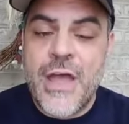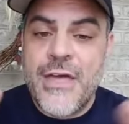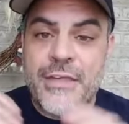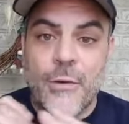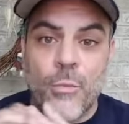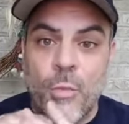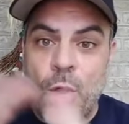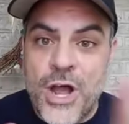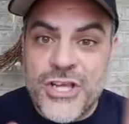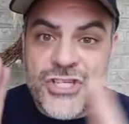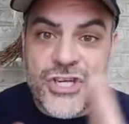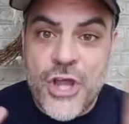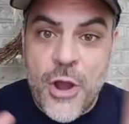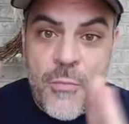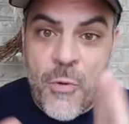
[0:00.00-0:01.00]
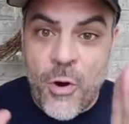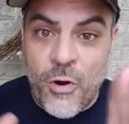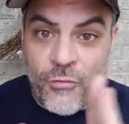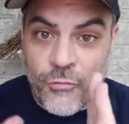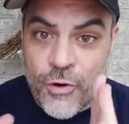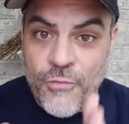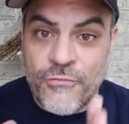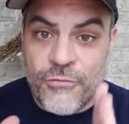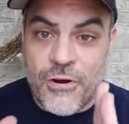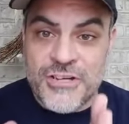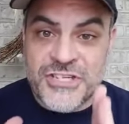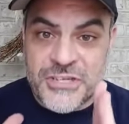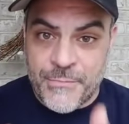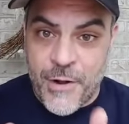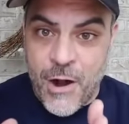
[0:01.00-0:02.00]
There was no more room for us
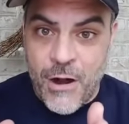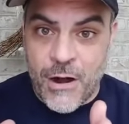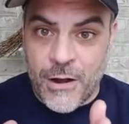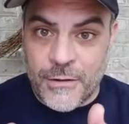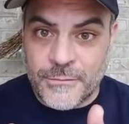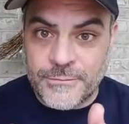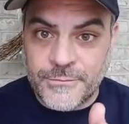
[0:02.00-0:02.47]
to borrow.